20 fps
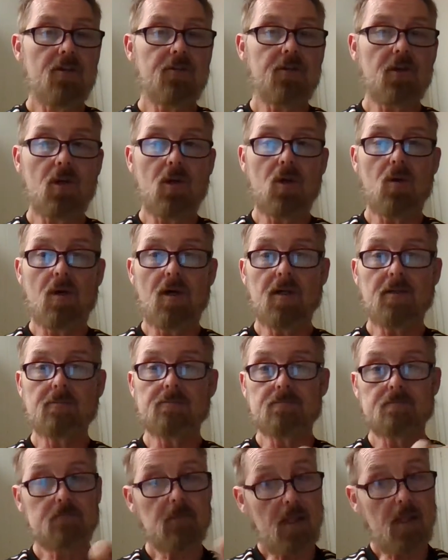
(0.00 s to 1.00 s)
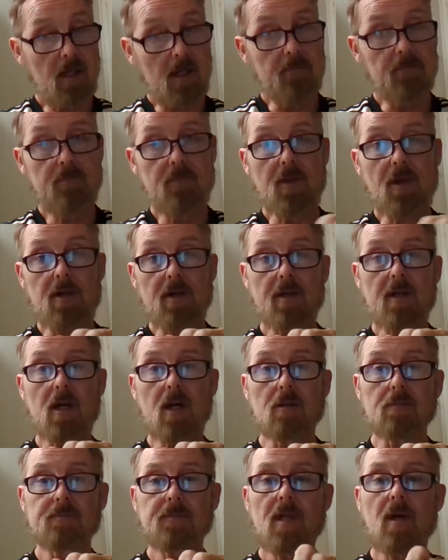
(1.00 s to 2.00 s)
So um, there you
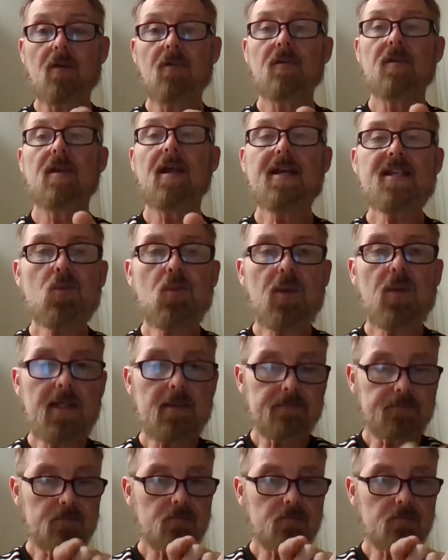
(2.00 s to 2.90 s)
go. Now, next week,